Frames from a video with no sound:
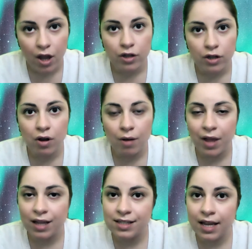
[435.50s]
So I'm
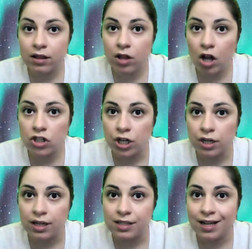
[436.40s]
not saying logic
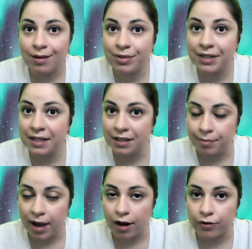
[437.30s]
is completely
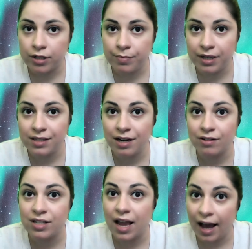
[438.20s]
backwards, because
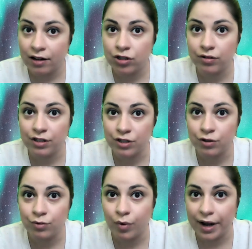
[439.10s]
there's actually a
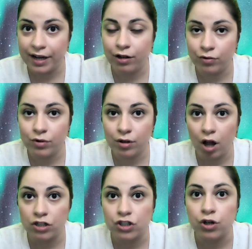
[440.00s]
certain way to use
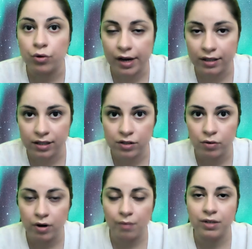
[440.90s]
logic correctly. So
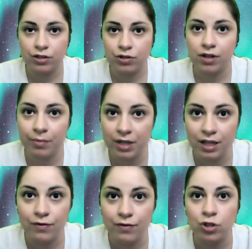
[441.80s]
what I'm going to do is I'm going to
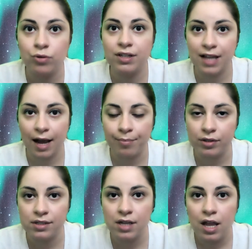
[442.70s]
give you two
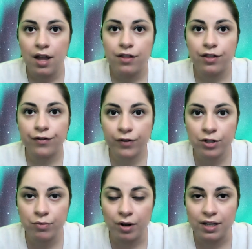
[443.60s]
examples. The
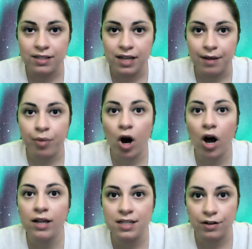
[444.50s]
first one is a
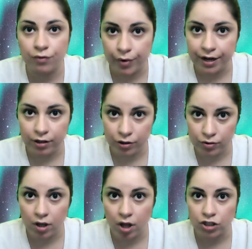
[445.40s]
positive way to use
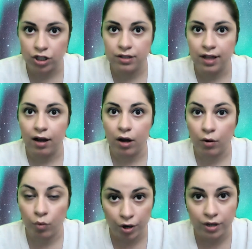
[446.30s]
logic that
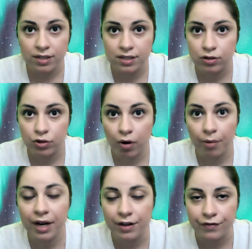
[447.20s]
works to our
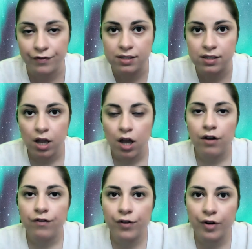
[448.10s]
benefits.
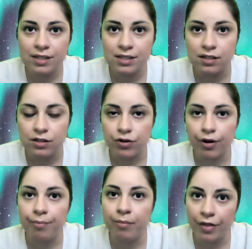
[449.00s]
For instance, you're
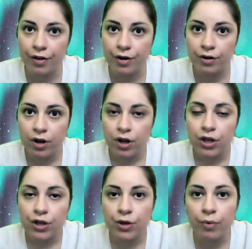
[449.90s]
a mother,
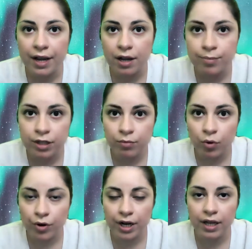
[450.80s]
you wake up in the
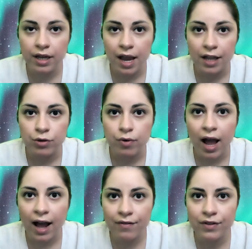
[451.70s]
morning and you
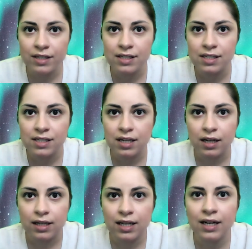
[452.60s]
have this
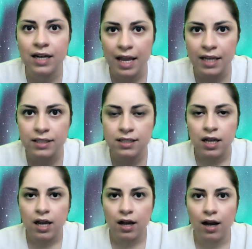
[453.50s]
innate
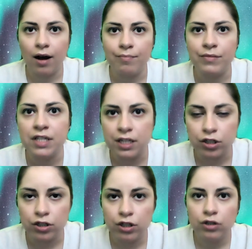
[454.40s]

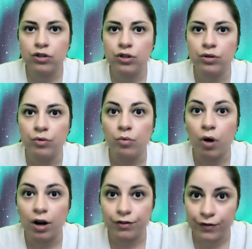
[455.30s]
need to
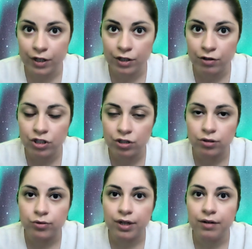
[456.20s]
want to feed your
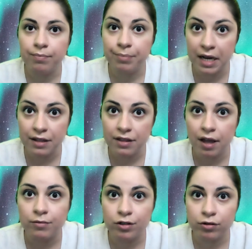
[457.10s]
children, bathe
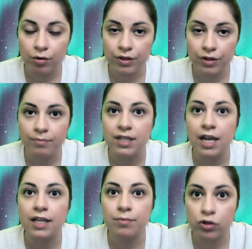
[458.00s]
them, clothe them, take
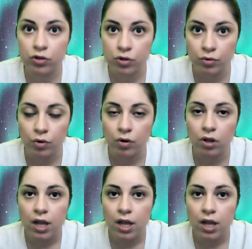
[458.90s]
them to school,